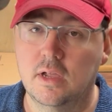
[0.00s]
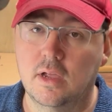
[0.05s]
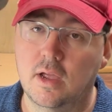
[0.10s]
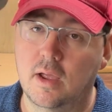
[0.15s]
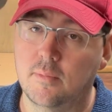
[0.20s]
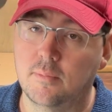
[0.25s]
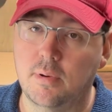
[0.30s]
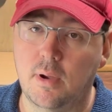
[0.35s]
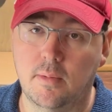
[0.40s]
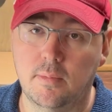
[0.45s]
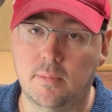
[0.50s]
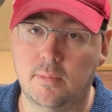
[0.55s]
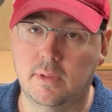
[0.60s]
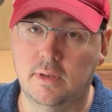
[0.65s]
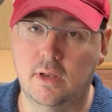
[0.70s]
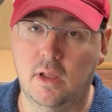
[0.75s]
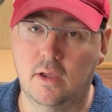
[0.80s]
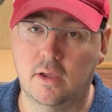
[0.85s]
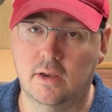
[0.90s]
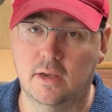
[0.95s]
I'm probably
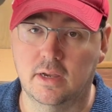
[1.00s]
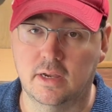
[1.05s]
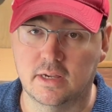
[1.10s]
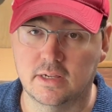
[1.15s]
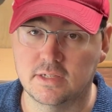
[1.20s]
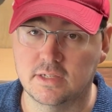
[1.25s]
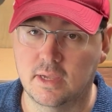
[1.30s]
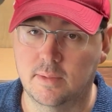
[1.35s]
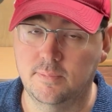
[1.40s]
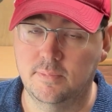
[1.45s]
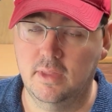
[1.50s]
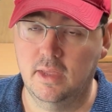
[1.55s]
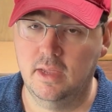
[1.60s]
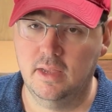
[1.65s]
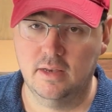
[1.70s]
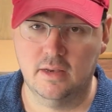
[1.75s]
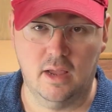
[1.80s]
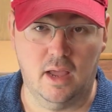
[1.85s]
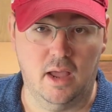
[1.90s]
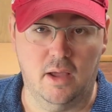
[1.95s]
not going to accept
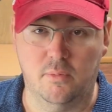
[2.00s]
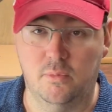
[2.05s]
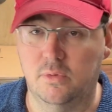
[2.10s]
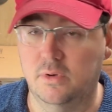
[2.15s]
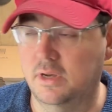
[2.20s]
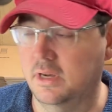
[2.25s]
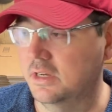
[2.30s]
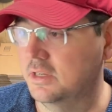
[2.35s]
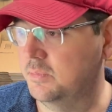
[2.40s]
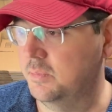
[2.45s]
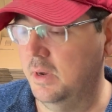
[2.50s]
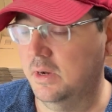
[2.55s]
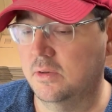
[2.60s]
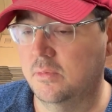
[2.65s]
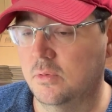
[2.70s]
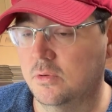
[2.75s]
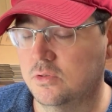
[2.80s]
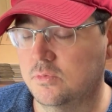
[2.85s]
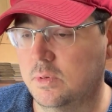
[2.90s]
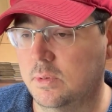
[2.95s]
that. I wouldn't expect
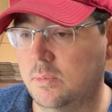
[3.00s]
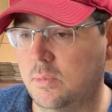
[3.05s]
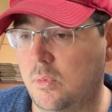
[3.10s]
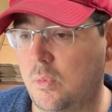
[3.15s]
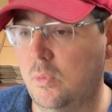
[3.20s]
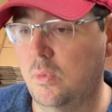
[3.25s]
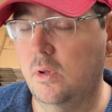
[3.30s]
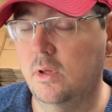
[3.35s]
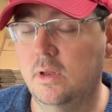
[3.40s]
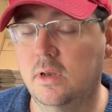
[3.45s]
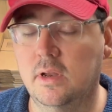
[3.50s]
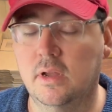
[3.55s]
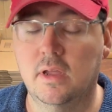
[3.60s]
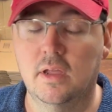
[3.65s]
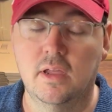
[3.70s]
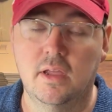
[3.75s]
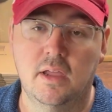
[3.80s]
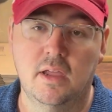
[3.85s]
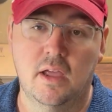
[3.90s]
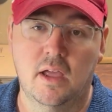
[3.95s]
most people would.
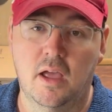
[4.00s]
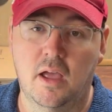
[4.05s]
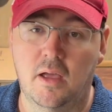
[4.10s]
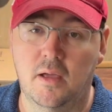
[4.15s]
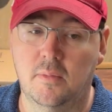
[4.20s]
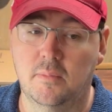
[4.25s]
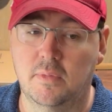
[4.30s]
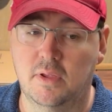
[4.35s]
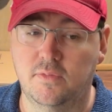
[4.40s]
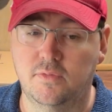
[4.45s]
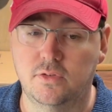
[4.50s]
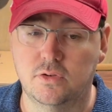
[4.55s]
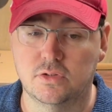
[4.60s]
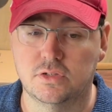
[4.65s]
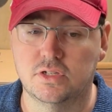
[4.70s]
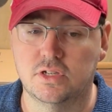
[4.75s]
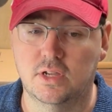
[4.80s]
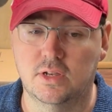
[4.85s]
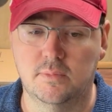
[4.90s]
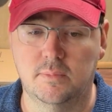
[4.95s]
Um, if you
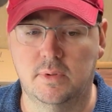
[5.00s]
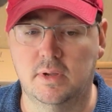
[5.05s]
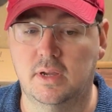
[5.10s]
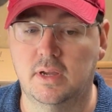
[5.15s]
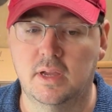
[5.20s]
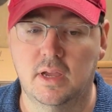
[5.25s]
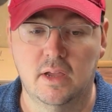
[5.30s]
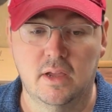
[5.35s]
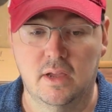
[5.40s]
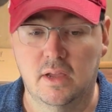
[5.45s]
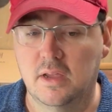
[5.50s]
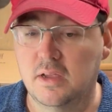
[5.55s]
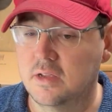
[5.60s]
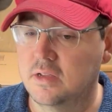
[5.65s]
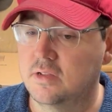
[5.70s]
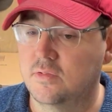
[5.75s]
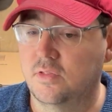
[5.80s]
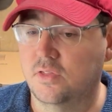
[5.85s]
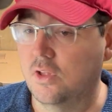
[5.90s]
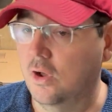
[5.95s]
send me
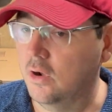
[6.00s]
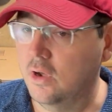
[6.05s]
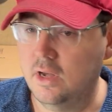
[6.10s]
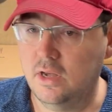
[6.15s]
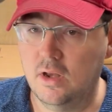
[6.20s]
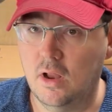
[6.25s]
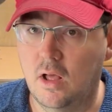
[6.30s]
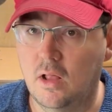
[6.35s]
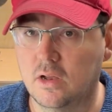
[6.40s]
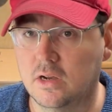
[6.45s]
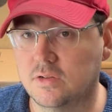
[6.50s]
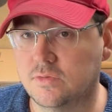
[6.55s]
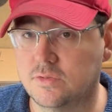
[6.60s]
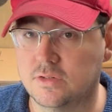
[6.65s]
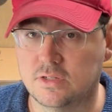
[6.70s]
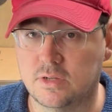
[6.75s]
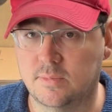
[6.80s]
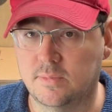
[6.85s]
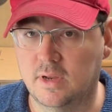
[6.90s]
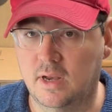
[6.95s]
$30 for
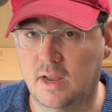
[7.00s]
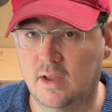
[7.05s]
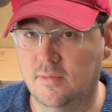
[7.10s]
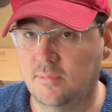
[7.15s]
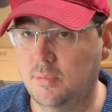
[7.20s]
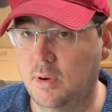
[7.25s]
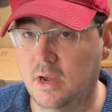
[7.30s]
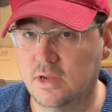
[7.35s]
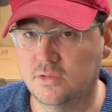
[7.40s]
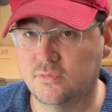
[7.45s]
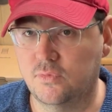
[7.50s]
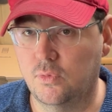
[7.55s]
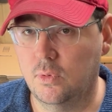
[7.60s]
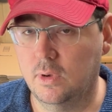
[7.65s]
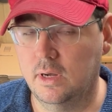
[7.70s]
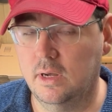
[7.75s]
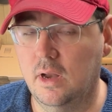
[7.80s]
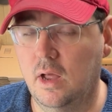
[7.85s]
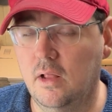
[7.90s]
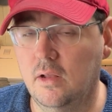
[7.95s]
something I have priced
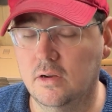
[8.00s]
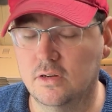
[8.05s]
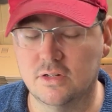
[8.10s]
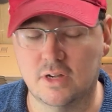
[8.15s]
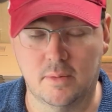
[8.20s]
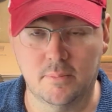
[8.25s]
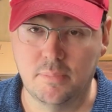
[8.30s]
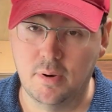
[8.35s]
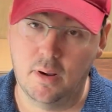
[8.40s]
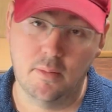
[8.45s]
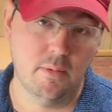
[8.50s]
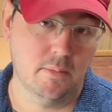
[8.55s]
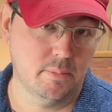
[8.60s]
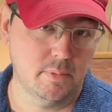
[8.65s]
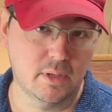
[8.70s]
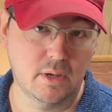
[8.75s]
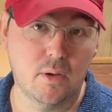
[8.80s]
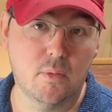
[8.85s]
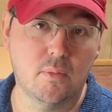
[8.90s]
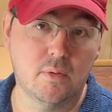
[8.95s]
$40, I'm
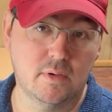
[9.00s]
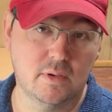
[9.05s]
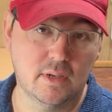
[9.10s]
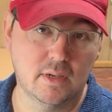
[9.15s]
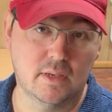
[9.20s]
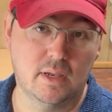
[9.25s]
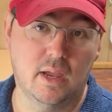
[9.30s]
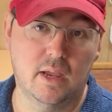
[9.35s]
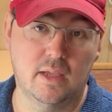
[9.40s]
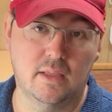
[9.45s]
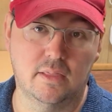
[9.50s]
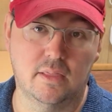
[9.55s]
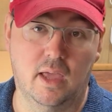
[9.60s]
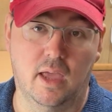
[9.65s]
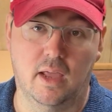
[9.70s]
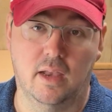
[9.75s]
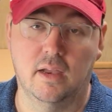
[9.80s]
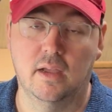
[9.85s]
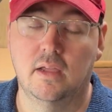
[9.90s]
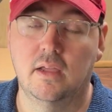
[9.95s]
probably going to take
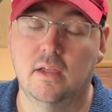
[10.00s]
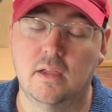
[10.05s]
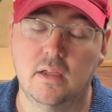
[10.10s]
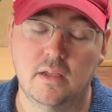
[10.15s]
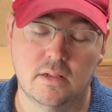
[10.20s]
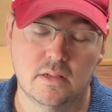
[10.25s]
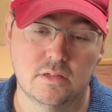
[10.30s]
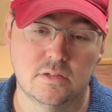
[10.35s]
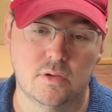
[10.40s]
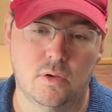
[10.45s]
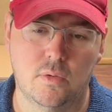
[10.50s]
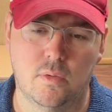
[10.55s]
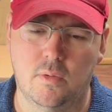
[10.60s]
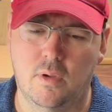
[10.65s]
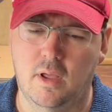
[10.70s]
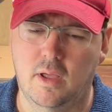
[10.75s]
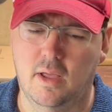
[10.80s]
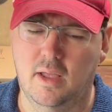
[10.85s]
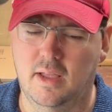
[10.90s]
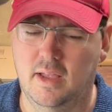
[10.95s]
that. So
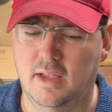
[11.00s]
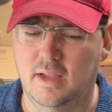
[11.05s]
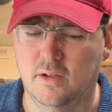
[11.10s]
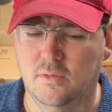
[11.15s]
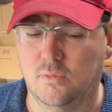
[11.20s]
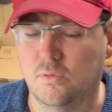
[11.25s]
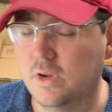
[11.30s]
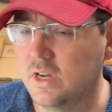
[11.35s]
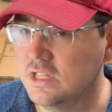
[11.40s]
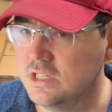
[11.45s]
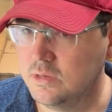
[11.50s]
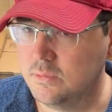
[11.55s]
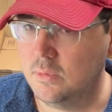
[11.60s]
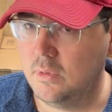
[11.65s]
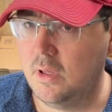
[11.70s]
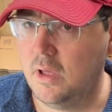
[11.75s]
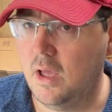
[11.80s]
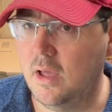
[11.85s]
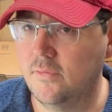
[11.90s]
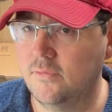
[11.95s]
uh, reasonable
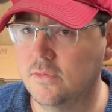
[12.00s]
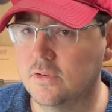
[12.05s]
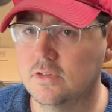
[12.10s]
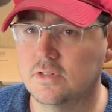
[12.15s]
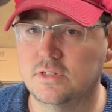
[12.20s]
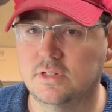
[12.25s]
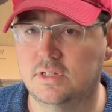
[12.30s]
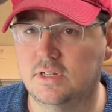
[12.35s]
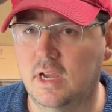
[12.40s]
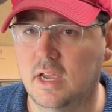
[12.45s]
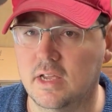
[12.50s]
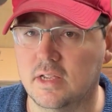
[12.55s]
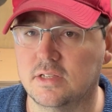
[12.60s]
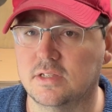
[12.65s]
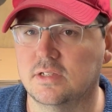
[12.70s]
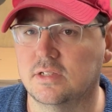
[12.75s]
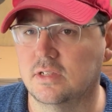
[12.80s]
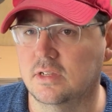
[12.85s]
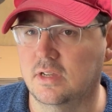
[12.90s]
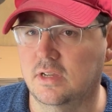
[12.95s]
offers,
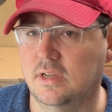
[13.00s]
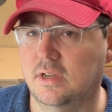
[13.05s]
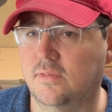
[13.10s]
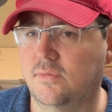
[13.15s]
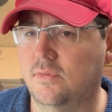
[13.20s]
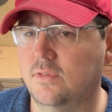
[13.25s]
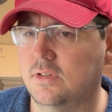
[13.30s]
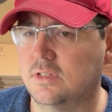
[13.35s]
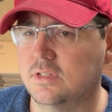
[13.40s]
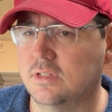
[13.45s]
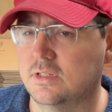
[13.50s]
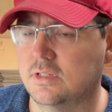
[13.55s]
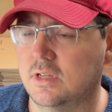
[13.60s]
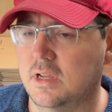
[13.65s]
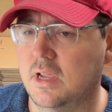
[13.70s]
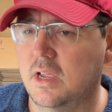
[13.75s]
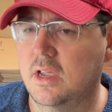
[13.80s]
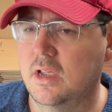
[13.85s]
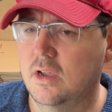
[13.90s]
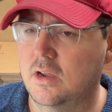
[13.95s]
yes. If it's
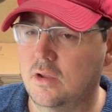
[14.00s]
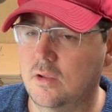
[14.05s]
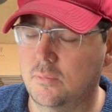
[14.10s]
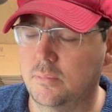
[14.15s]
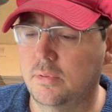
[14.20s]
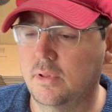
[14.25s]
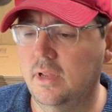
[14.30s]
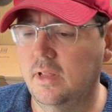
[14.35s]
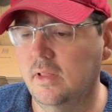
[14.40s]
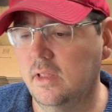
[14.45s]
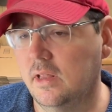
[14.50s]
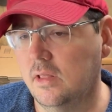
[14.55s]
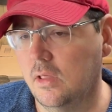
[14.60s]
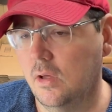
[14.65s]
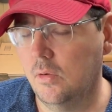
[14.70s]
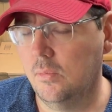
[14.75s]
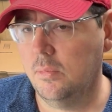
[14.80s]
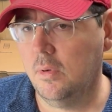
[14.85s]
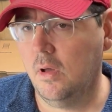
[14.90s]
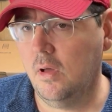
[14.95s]
completely
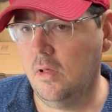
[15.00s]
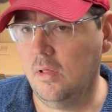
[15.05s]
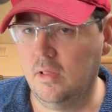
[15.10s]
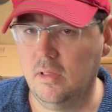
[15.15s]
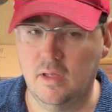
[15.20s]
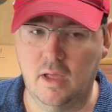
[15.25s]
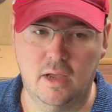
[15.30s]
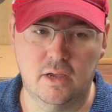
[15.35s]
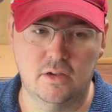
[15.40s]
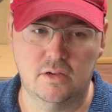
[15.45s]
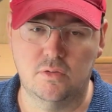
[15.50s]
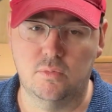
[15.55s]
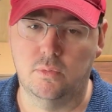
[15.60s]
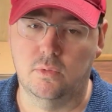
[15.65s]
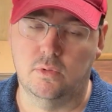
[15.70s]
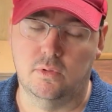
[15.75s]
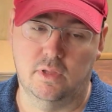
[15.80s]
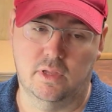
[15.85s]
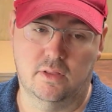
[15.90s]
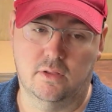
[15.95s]
lowball, I
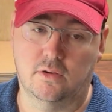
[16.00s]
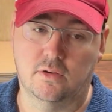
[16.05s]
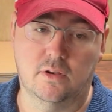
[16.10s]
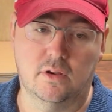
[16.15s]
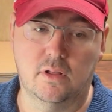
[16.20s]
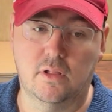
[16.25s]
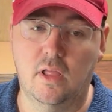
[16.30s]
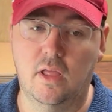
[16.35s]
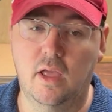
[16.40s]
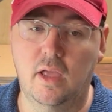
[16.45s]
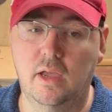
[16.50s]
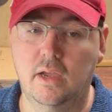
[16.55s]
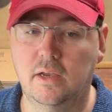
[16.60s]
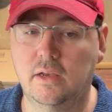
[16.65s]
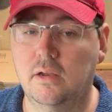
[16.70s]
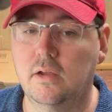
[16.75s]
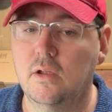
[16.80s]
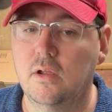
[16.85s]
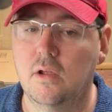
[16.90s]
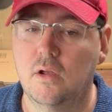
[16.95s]
will either
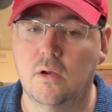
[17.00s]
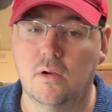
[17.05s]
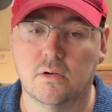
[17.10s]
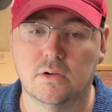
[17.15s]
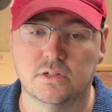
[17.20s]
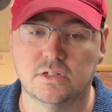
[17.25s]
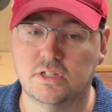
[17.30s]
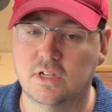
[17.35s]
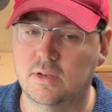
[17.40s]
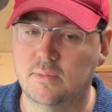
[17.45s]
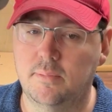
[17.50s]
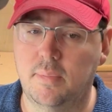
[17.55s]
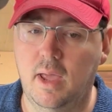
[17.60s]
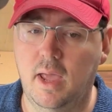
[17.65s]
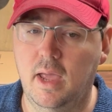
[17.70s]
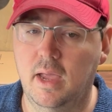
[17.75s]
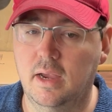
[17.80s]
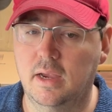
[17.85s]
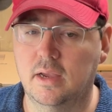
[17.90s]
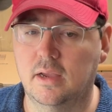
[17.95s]
decline or send
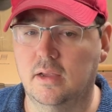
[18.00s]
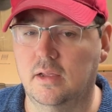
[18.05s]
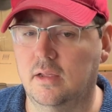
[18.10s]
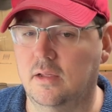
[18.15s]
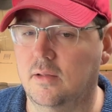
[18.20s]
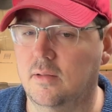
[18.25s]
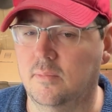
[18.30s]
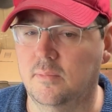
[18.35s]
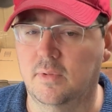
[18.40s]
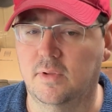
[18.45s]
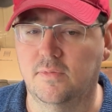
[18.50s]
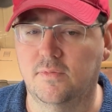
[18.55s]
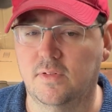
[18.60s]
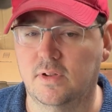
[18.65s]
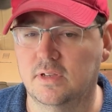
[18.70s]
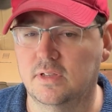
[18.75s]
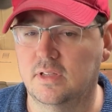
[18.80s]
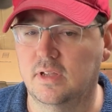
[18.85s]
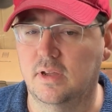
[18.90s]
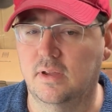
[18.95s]
back. Um, if,
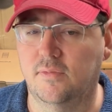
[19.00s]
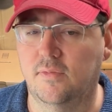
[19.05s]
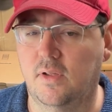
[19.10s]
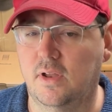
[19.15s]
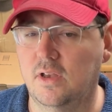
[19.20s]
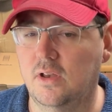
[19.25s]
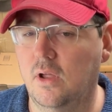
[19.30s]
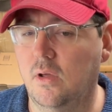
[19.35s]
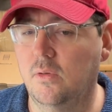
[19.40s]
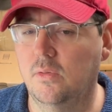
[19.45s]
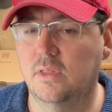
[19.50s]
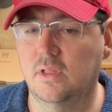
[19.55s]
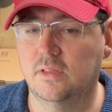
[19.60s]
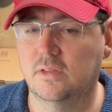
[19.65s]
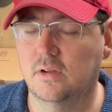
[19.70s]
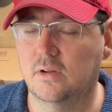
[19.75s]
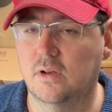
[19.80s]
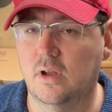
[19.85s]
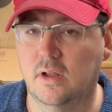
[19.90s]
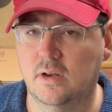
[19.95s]
it, if I know that
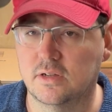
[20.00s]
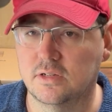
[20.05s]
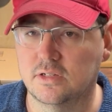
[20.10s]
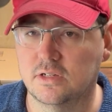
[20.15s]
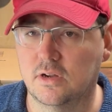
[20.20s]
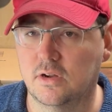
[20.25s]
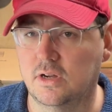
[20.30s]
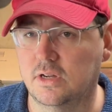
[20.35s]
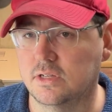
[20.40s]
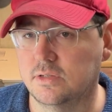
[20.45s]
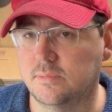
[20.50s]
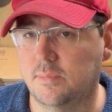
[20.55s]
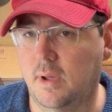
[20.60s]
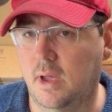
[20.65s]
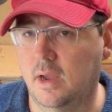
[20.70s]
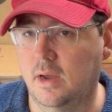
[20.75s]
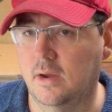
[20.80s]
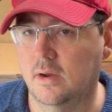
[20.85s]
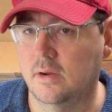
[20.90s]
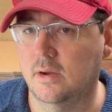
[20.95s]
they're not a serious
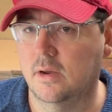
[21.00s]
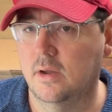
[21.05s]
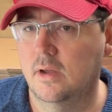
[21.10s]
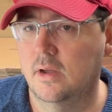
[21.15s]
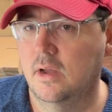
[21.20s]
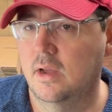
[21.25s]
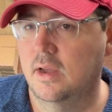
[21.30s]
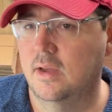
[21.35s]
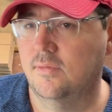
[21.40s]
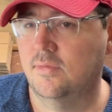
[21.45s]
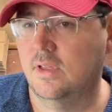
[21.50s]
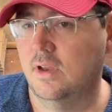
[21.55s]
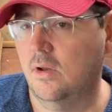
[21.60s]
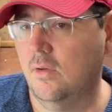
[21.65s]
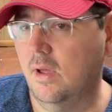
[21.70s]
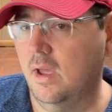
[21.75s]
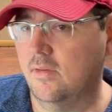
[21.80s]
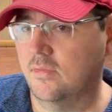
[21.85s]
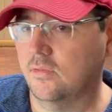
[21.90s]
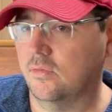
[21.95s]
buyer, if they don't
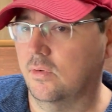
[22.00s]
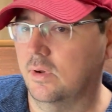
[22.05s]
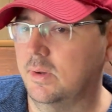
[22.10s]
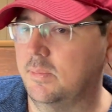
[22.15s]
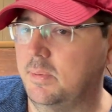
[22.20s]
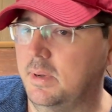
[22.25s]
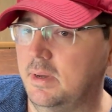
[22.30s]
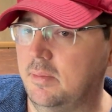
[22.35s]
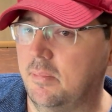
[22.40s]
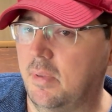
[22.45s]
have the repeat